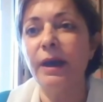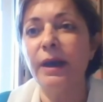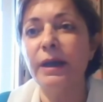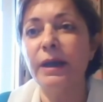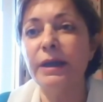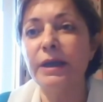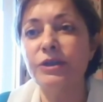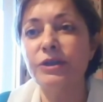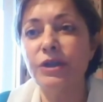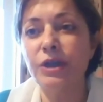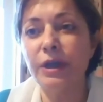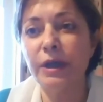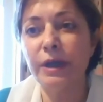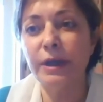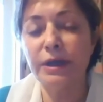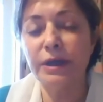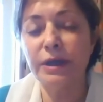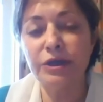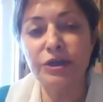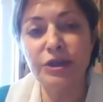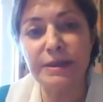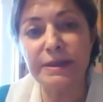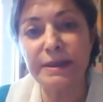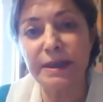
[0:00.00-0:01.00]

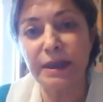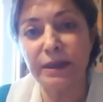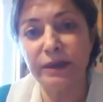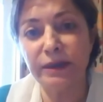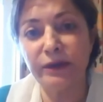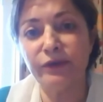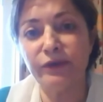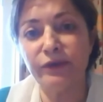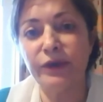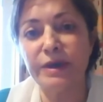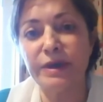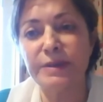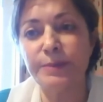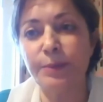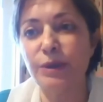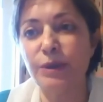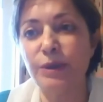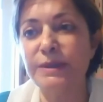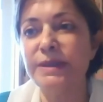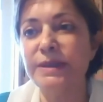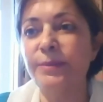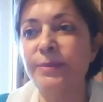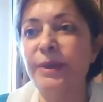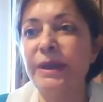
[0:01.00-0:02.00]
legislative
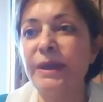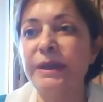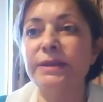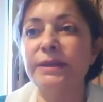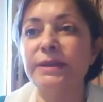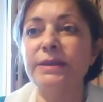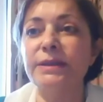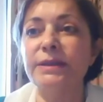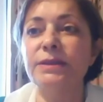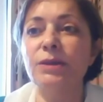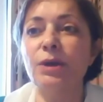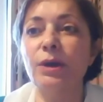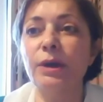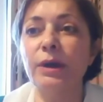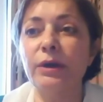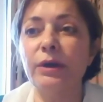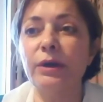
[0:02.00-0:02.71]
responsibilities